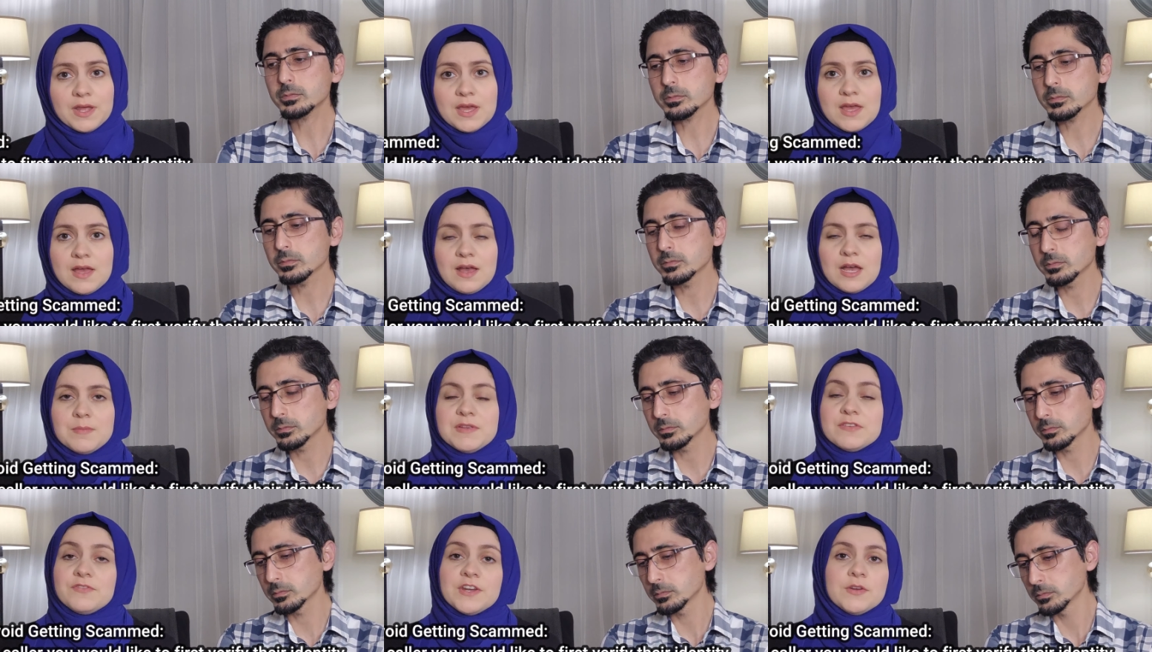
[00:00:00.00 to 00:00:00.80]
Speaker 1: Um, mm
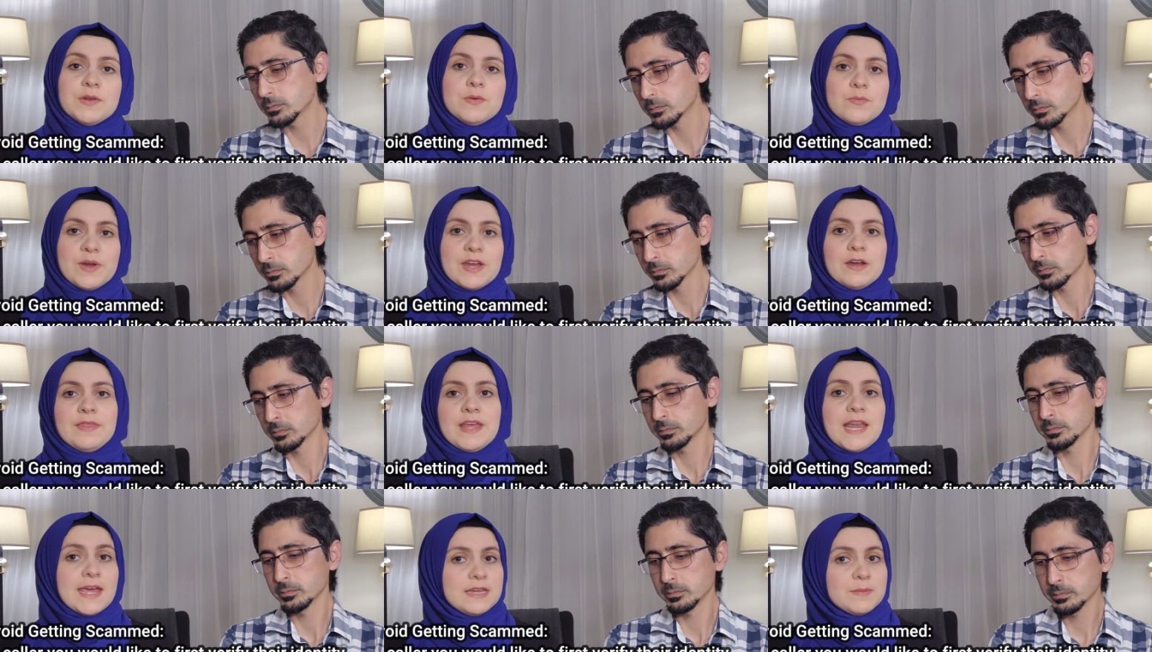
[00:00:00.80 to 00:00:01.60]
-hmm. It's mm-hmm. very rare
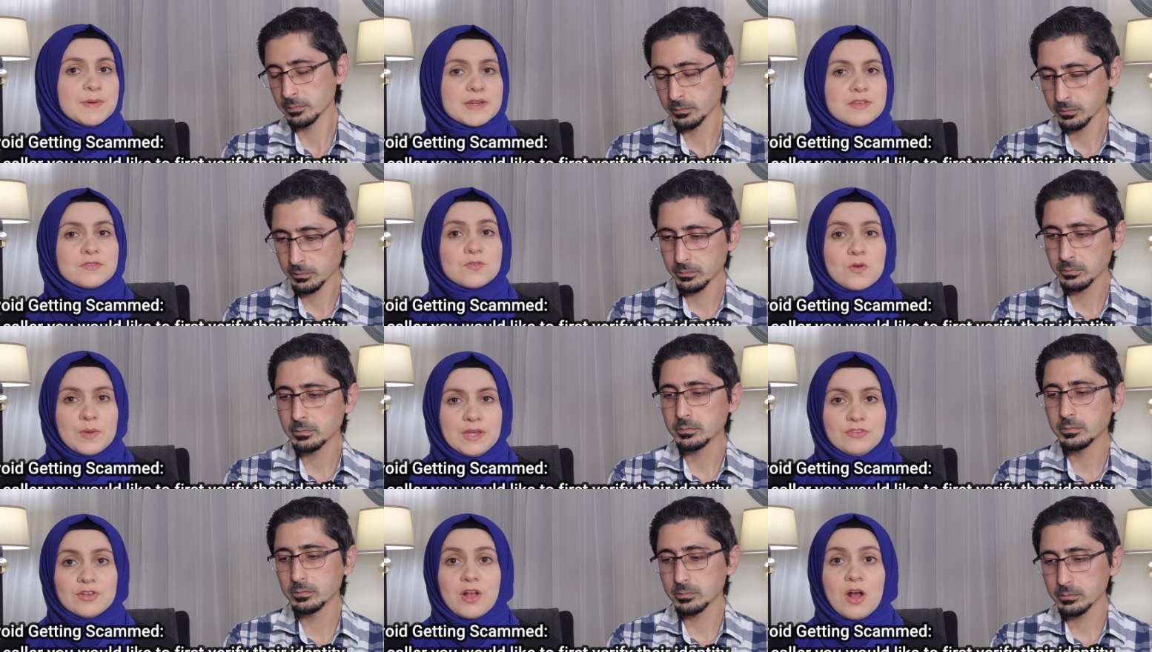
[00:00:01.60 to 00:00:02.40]
that anybody is
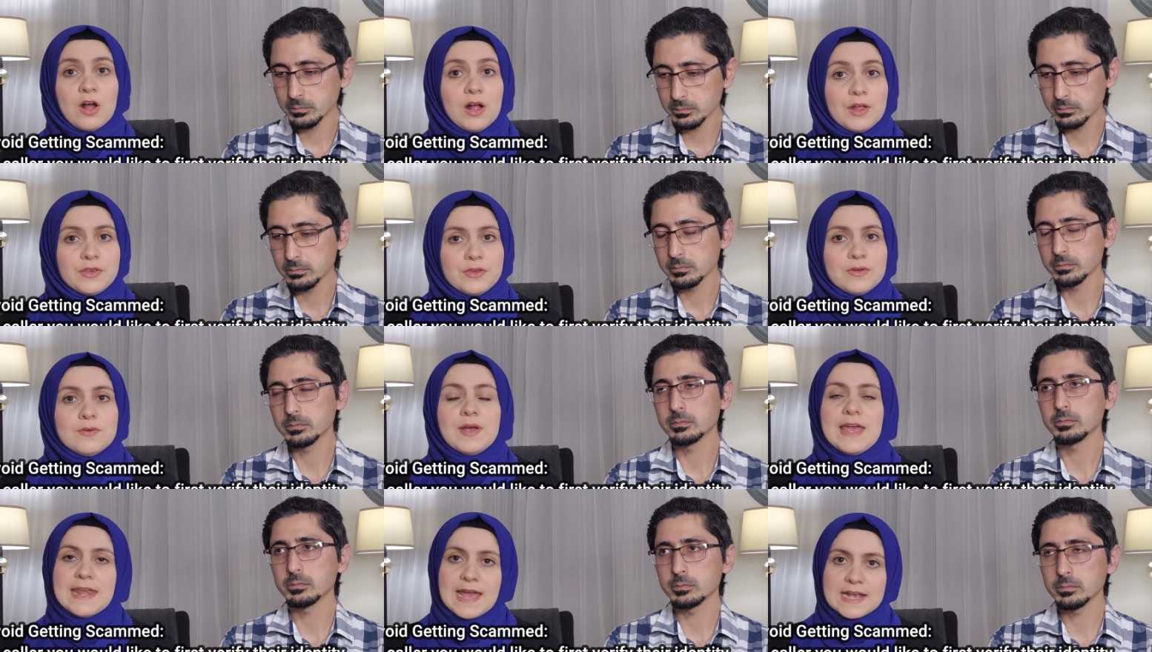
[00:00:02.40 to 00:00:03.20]
going to call
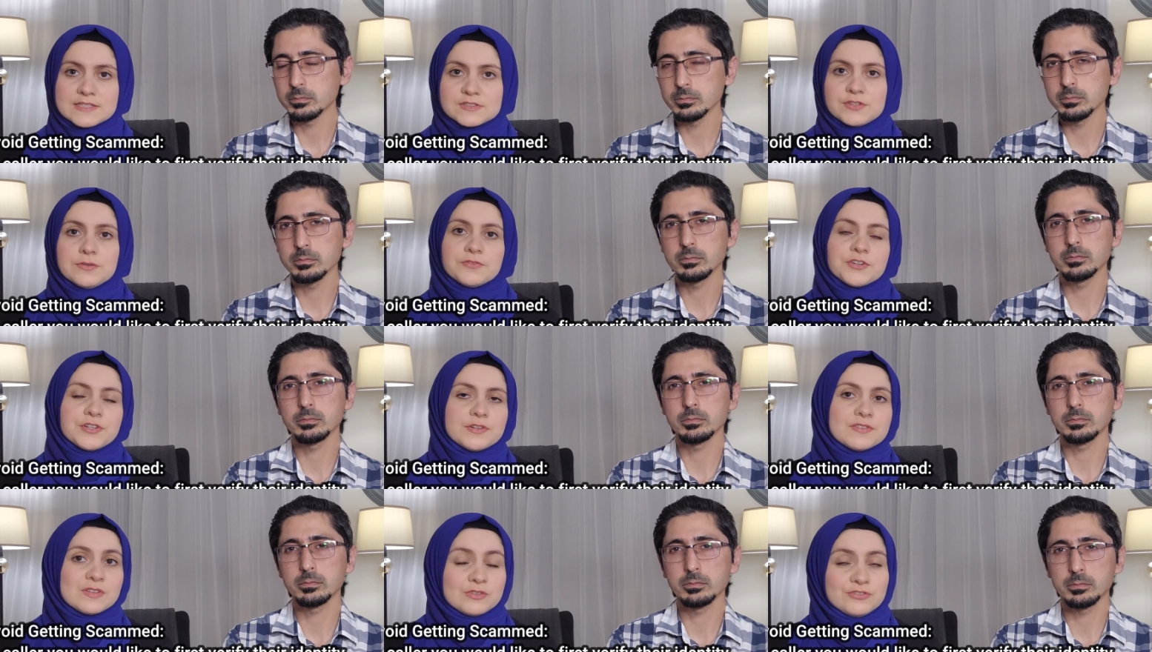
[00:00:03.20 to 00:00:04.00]
you and ask you for
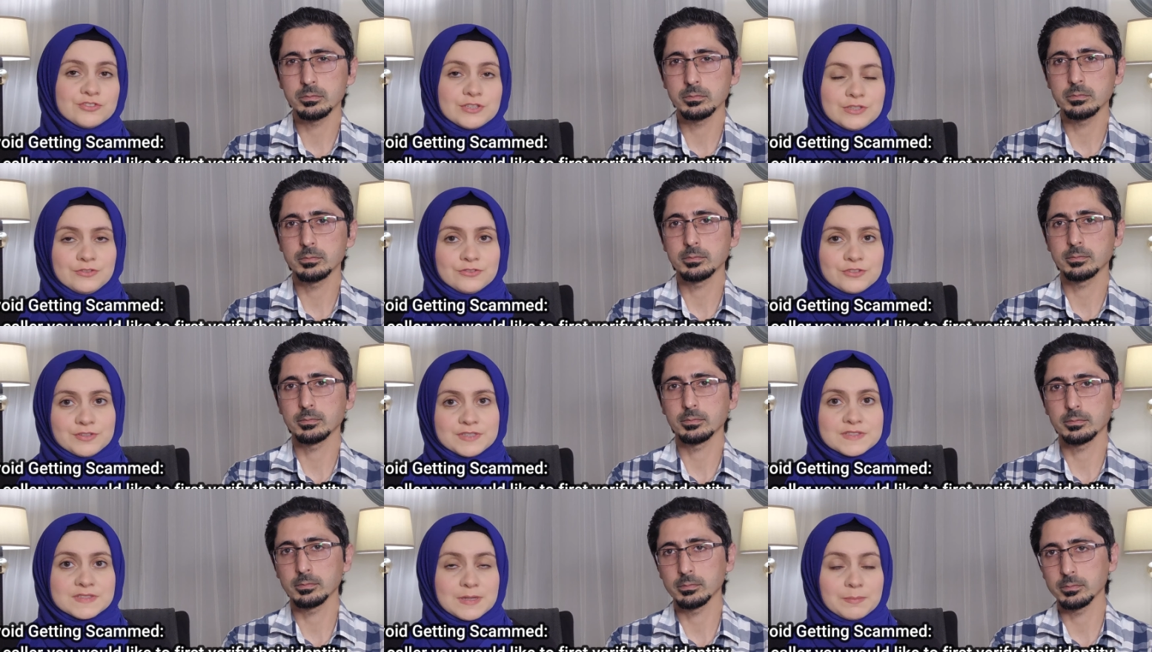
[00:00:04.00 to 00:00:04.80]
your social
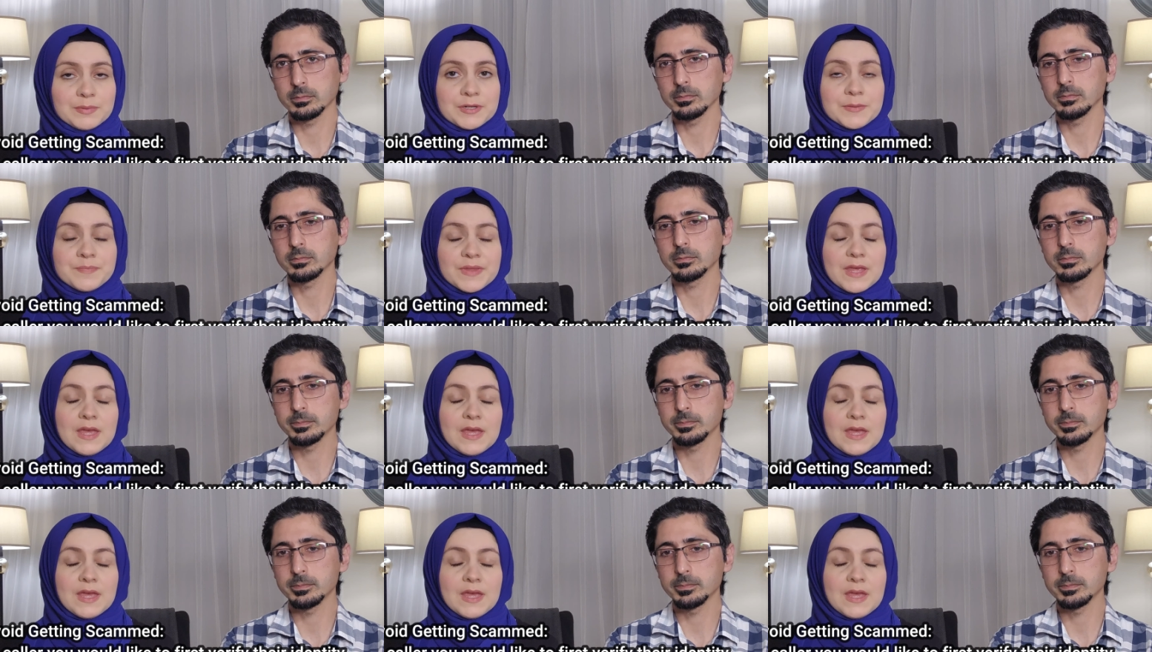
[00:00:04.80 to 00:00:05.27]
insurance number.